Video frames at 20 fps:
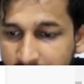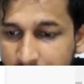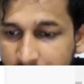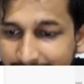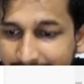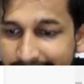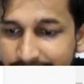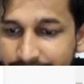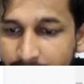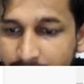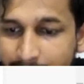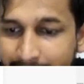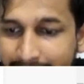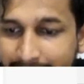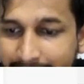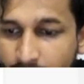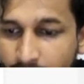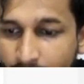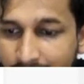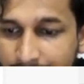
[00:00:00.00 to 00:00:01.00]
the price will be
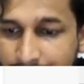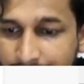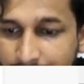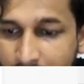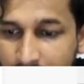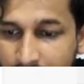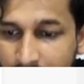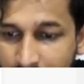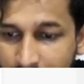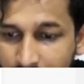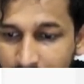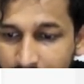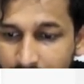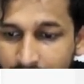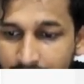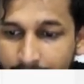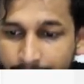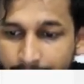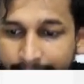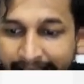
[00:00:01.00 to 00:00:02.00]
like 130,
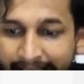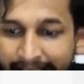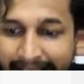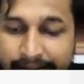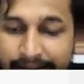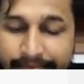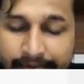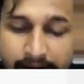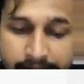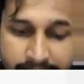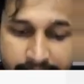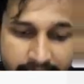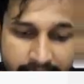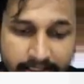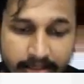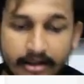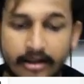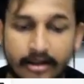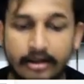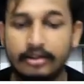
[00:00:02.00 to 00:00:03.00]
the high will
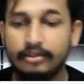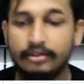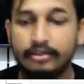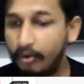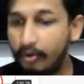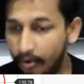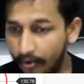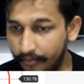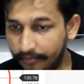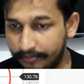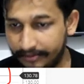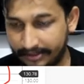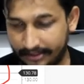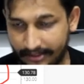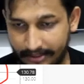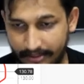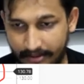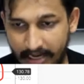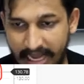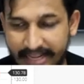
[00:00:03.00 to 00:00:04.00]
change. So
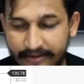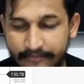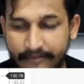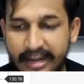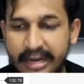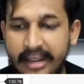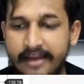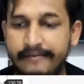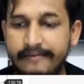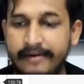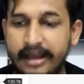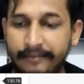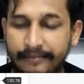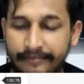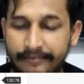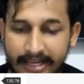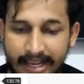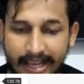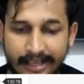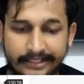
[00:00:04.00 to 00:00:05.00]
like whenever
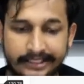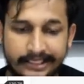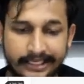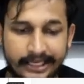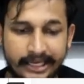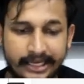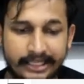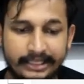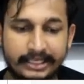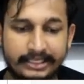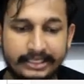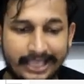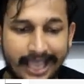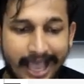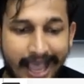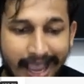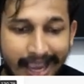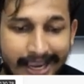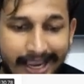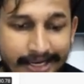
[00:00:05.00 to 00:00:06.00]
we are seeing this
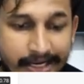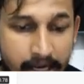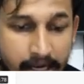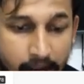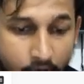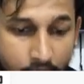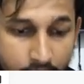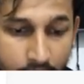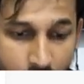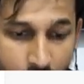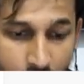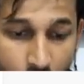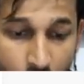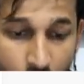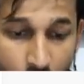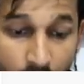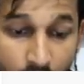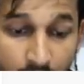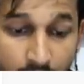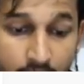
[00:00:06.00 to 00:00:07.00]
high or
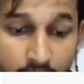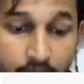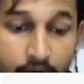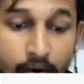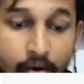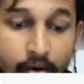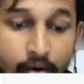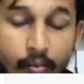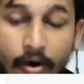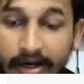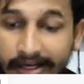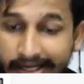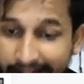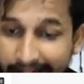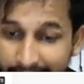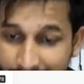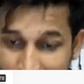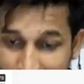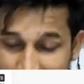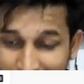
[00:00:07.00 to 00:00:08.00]
low,
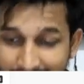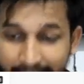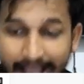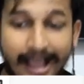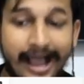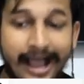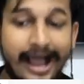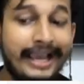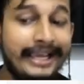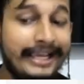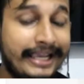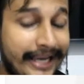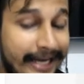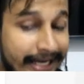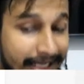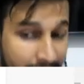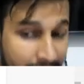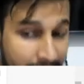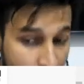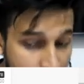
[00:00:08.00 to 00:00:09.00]
whatever the high
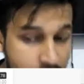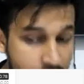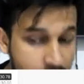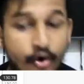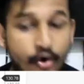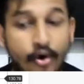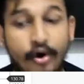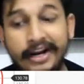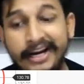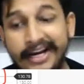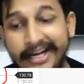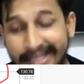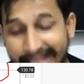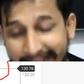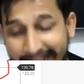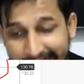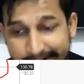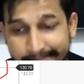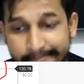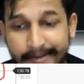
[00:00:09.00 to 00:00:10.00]
it or low it
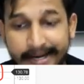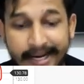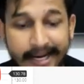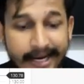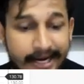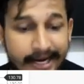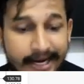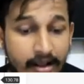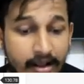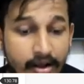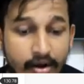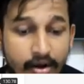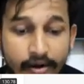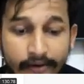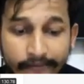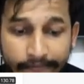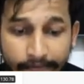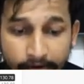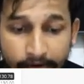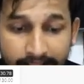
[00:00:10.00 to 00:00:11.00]
had made
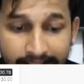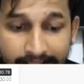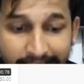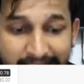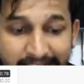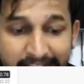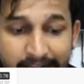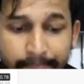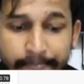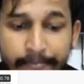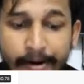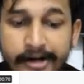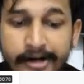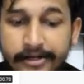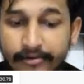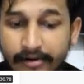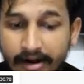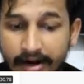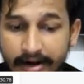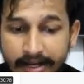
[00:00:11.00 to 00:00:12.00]
for that
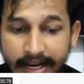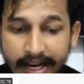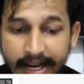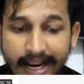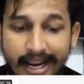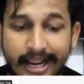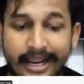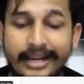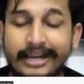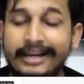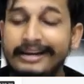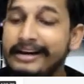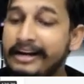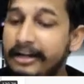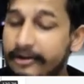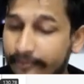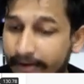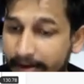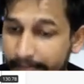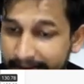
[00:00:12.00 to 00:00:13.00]
particular day,
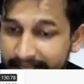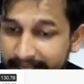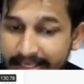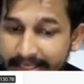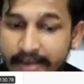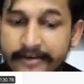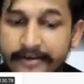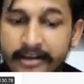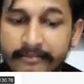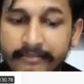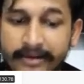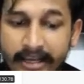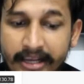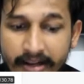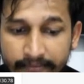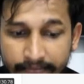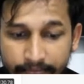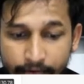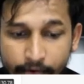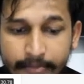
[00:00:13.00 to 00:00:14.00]
it will be giving me
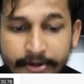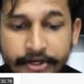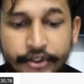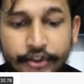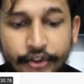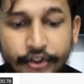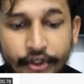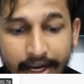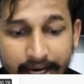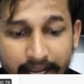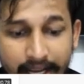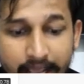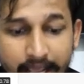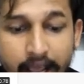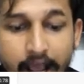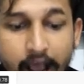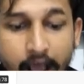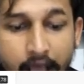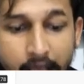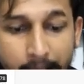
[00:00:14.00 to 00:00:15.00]
information
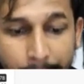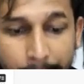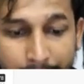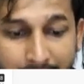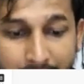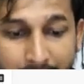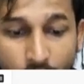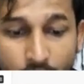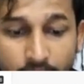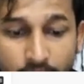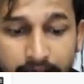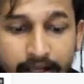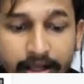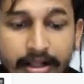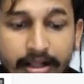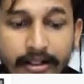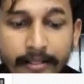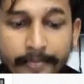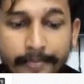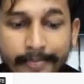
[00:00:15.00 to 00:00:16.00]
about
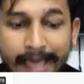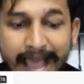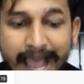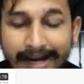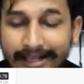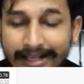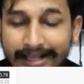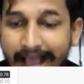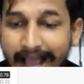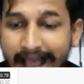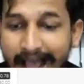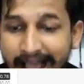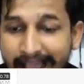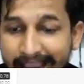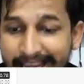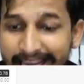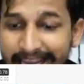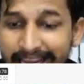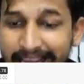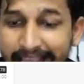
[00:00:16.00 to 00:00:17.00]
that
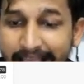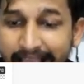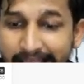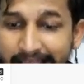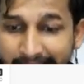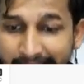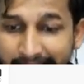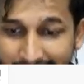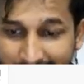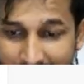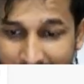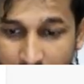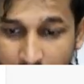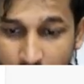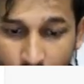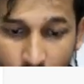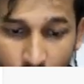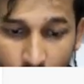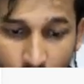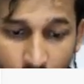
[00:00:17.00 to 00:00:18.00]
high and
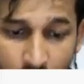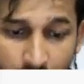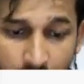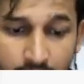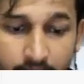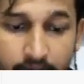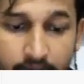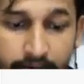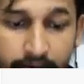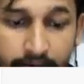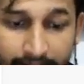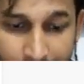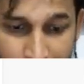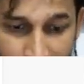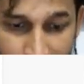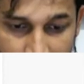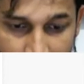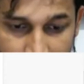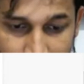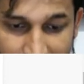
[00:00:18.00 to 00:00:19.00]
low.
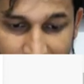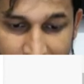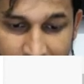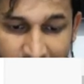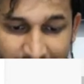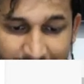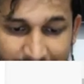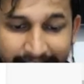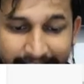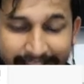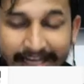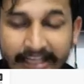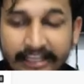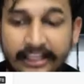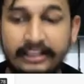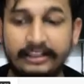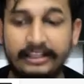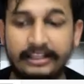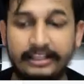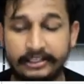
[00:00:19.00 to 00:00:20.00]
It will give me that
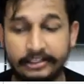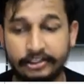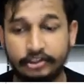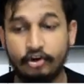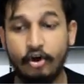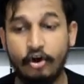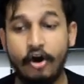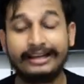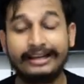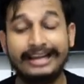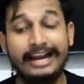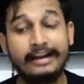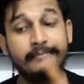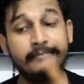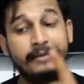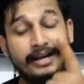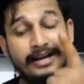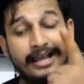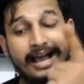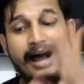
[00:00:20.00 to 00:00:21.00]
this stock had
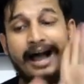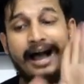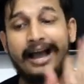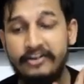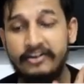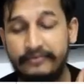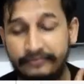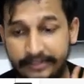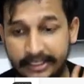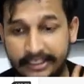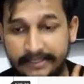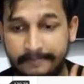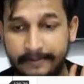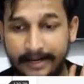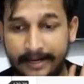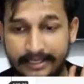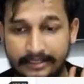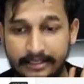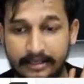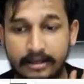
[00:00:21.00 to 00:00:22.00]
made a high of this
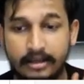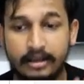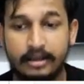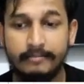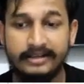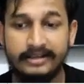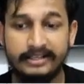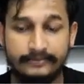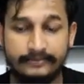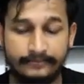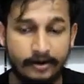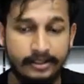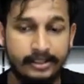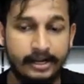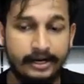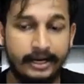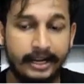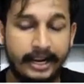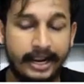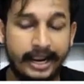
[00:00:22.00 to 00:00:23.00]
price. Means for
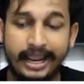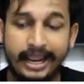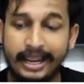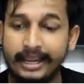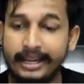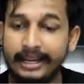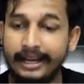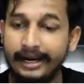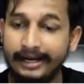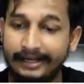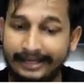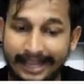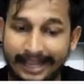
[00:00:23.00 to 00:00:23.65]
the day, it